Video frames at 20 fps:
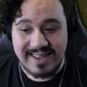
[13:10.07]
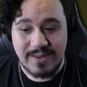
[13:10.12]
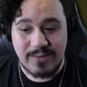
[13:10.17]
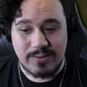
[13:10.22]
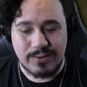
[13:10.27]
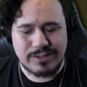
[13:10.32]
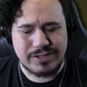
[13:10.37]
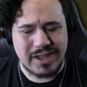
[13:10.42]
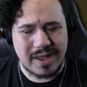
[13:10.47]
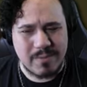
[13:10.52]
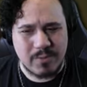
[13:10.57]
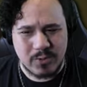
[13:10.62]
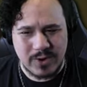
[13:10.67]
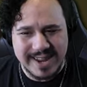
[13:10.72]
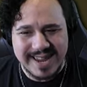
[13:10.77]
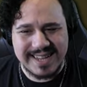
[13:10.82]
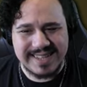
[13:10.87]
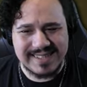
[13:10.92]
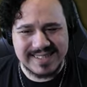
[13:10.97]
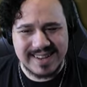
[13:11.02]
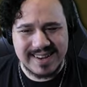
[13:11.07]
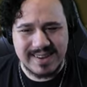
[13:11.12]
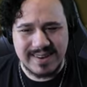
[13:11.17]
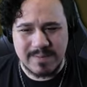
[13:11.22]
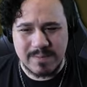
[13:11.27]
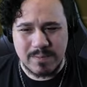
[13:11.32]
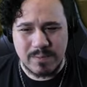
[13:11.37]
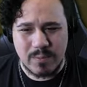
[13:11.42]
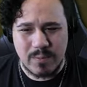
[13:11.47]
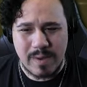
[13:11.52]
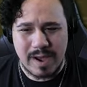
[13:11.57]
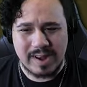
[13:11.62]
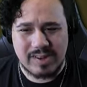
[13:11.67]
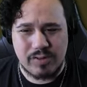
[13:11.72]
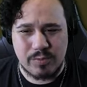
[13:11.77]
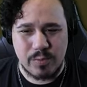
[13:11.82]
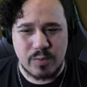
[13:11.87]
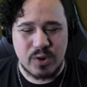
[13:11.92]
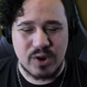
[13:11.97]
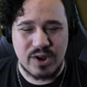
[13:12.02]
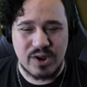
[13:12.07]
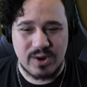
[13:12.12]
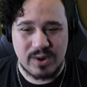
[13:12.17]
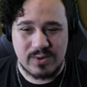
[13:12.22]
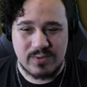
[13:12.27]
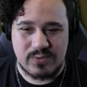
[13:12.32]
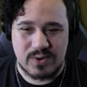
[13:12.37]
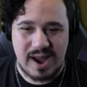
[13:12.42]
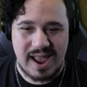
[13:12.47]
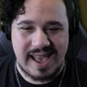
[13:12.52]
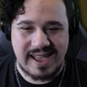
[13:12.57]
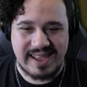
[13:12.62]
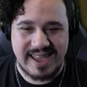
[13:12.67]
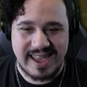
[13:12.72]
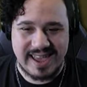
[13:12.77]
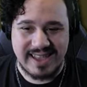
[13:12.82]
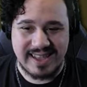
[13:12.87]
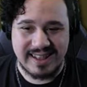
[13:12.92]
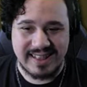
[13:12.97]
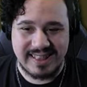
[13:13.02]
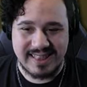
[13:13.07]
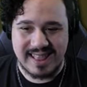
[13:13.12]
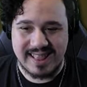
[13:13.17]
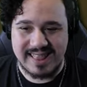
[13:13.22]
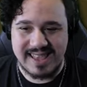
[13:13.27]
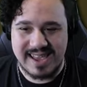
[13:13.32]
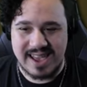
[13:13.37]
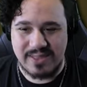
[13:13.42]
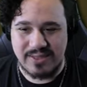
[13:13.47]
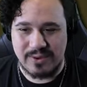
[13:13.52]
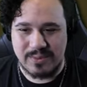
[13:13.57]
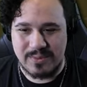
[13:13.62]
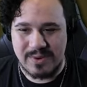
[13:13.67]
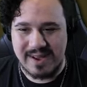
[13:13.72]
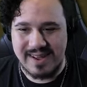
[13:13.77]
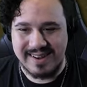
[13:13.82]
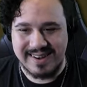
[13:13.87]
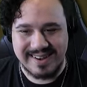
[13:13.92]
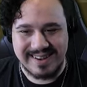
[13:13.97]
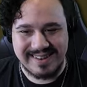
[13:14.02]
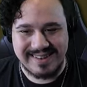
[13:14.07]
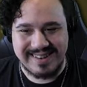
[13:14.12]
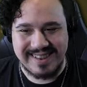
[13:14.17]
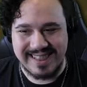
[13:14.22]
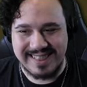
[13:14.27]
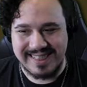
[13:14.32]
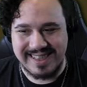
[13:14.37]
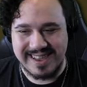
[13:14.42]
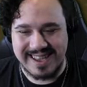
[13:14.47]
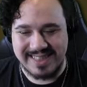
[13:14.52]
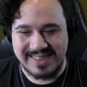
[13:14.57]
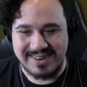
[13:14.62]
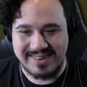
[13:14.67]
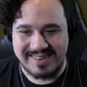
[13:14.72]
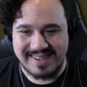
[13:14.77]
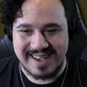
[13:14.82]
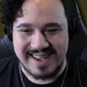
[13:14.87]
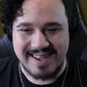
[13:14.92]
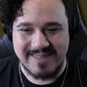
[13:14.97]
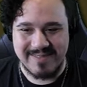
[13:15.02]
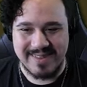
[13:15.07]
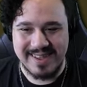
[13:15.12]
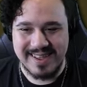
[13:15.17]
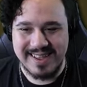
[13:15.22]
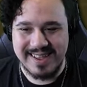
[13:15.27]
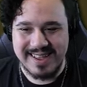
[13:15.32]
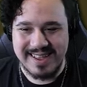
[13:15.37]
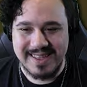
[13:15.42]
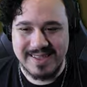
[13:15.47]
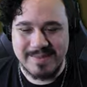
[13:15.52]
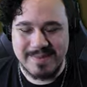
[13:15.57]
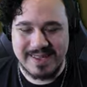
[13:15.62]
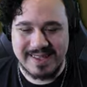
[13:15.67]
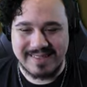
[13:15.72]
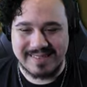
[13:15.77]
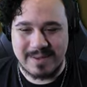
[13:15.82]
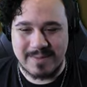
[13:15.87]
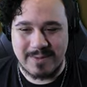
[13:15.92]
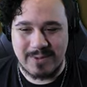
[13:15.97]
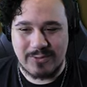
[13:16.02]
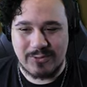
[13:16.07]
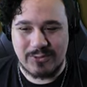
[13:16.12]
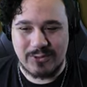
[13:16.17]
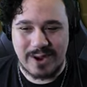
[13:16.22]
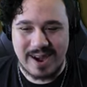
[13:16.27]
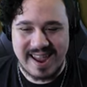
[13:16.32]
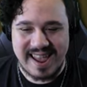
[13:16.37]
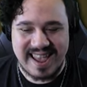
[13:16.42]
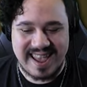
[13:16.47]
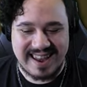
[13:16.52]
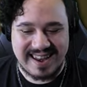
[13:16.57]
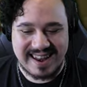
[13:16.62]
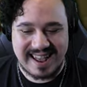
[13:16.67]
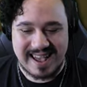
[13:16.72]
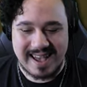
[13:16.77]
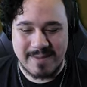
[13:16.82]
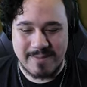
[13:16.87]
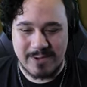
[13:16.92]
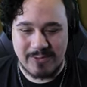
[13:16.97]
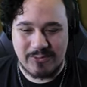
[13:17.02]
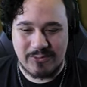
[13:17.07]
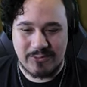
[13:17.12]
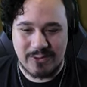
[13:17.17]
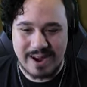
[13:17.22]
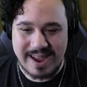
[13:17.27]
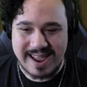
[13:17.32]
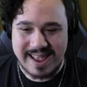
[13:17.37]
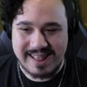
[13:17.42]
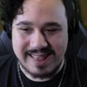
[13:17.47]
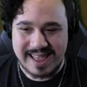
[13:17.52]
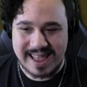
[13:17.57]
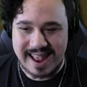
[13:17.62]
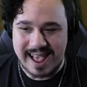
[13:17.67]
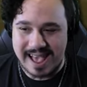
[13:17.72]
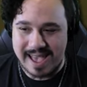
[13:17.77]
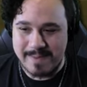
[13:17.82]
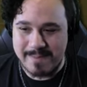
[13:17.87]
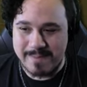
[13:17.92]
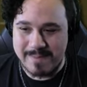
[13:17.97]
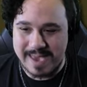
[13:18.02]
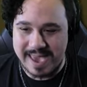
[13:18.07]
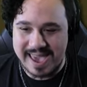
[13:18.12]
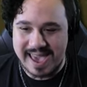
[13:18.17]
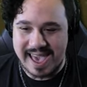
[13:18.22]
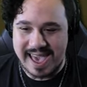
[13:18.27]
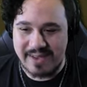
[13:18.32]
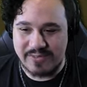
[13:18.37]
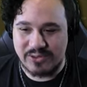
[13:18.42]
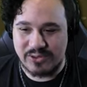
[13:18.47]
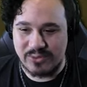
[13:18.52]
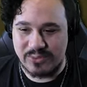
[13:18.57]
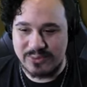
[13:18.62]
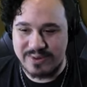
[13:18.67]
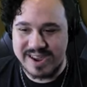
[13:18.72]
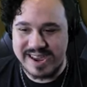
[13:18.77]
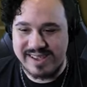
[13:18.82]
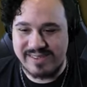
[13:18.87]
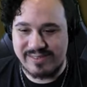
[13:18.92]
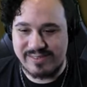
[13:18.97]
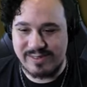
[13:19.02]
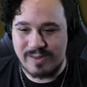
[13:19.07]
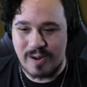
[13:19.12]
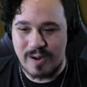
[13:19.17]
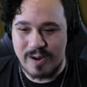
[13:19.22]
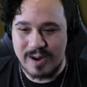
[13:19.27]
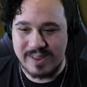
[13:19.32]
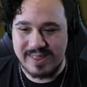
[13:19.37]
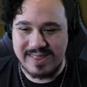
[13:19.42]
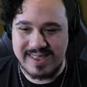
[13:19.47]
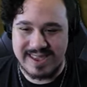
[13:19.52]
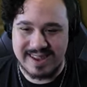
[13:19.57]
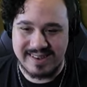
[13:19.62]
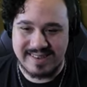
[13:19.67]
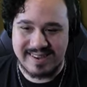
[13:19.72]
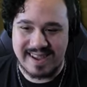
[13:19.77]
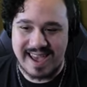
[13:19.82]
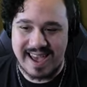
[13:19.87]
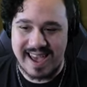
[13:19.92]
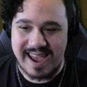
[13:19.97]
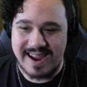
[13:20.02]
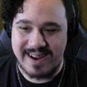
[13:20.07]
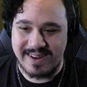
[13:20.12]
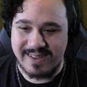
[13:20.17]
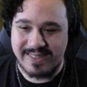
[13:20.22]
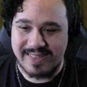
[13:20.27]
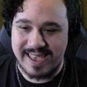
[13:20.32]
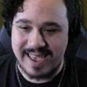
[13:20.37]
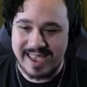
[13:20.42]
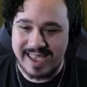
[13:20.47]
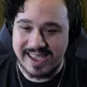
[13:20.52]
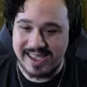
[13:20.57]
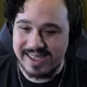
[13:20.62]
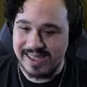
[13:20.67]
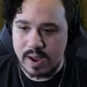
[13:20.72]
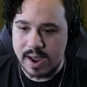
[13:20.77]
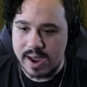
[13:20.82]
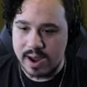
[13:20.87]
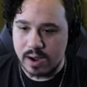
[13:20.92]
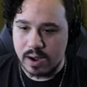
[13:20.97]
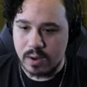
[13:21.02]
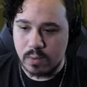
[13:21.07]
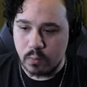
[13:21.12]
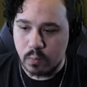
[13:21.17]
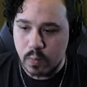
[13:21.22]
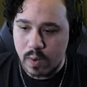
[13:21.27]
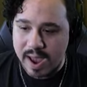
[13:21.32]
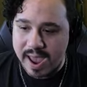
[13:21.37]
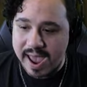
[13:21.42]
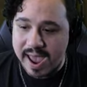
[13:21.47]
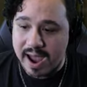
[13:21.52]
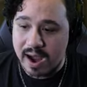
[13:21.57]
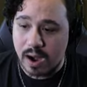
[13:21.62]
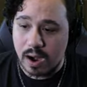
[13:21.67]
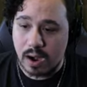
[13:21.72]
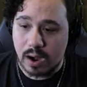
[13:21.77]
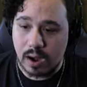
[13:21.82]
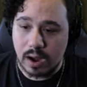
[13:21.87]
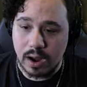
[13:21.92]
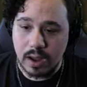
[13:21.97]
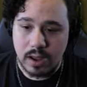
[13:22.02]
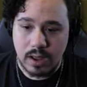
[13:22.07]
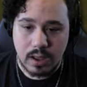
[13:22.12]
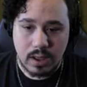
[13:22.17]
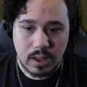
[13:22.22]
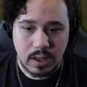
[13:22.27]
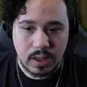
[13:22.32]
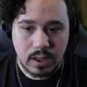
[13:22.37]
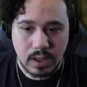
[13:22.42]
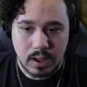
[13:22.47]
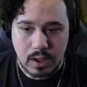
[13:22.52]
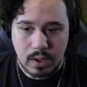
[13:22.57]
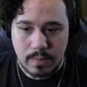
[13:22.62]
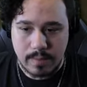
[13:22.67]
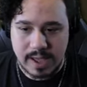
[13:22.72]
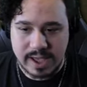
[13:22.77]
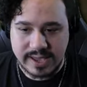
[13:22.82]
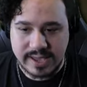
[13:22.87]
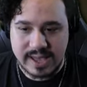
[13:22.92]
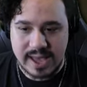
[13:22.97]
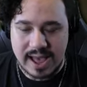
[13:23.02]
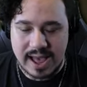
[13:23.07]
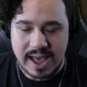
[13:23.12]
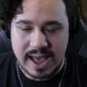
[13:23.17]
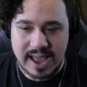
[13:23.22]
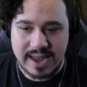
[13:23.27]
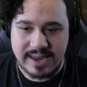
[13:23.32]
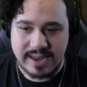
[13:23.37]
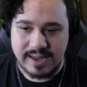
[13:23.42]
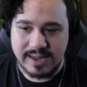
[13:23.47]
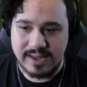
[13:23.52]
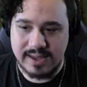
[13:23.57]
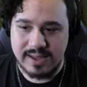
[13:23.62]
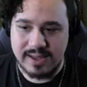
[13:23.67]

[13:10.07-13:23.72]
for some reason, much more nerve-wracking than the other one, than the other time. Because I'm afraid. I'm afraid that I may have to restart the entire thing. Where? Where? Oh my god.